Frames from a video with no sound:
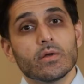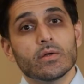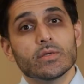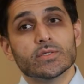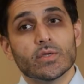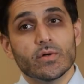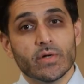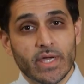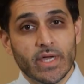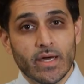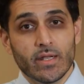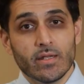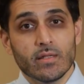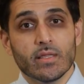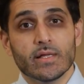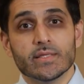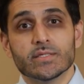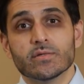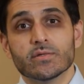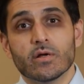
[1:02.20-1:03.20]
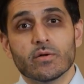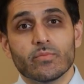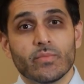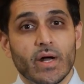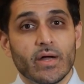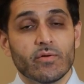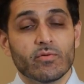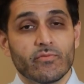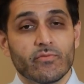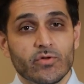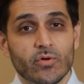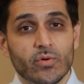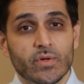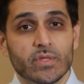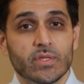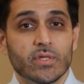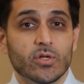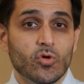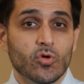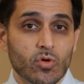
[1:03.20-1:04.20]
So again, let's start by
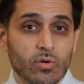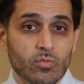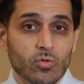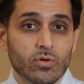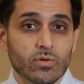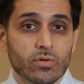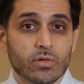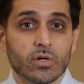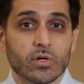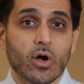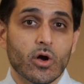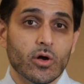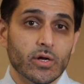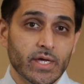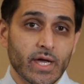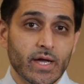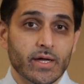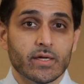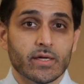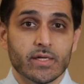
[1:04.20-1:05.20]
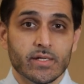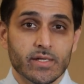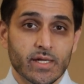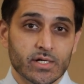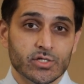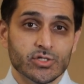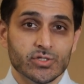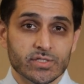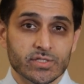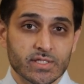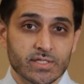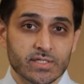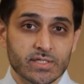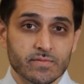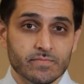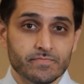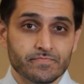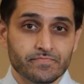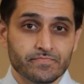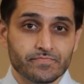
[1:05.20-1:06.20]
reviewing the normal cardiac conduction system.